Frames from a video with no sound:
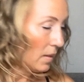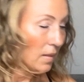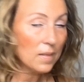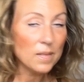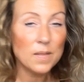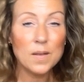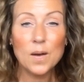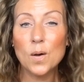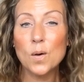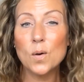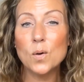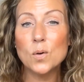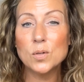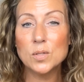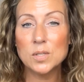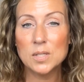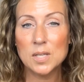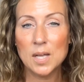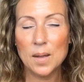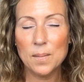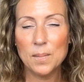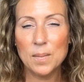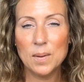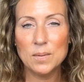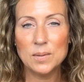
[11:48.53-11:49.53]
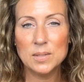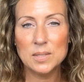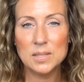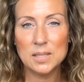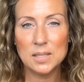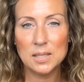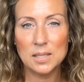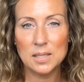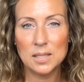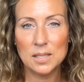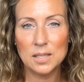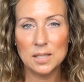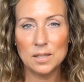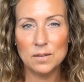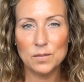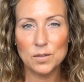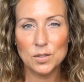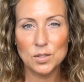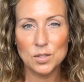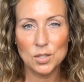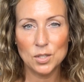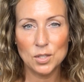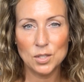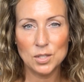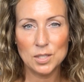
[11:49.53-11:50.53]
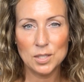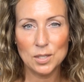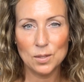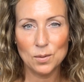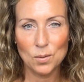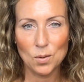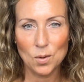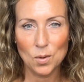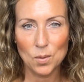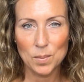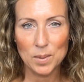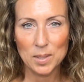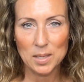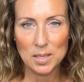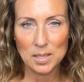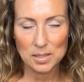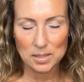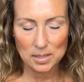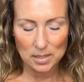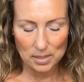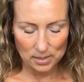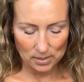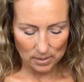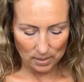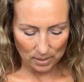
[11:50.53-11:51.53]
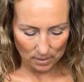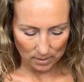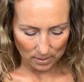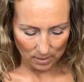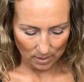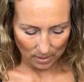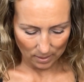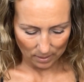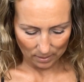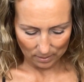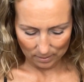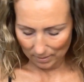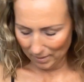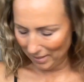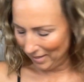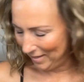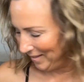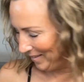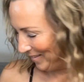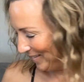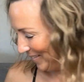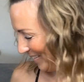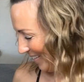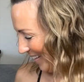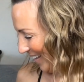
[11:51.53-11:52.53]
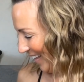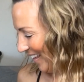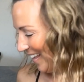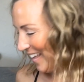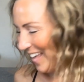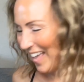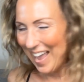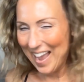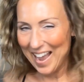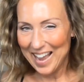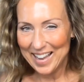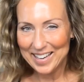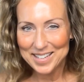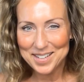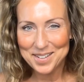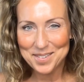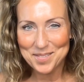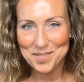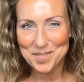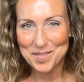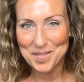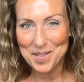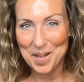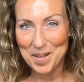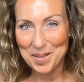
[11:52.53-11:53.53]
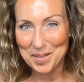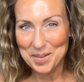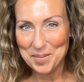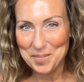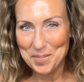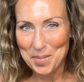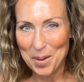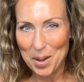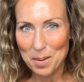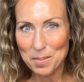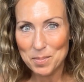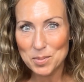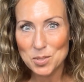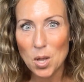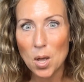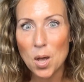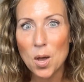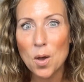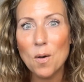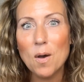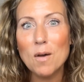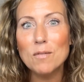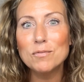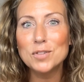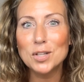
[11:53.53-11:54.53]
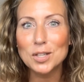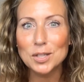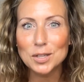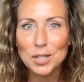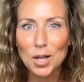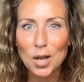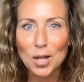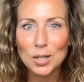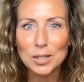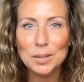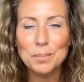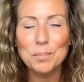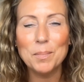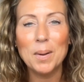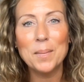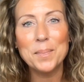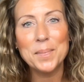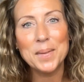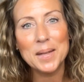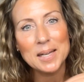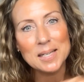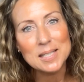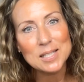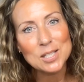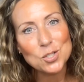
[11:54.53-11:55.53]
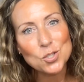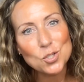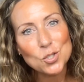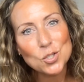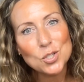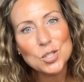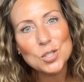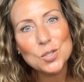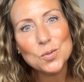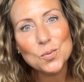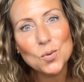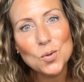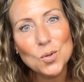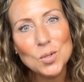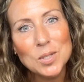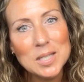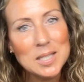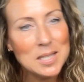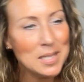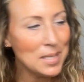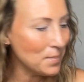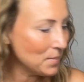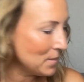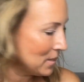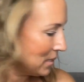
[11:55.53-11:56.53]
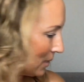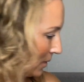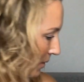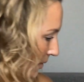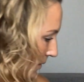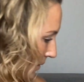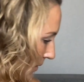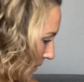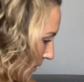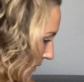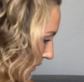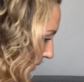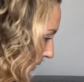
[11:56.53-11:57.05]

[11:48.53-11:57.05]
The whole time I was thinking of a Tootsie Roll because I said that. And of lollipops. Oh, of the lollipop that has a Tootsie Roll in the middle.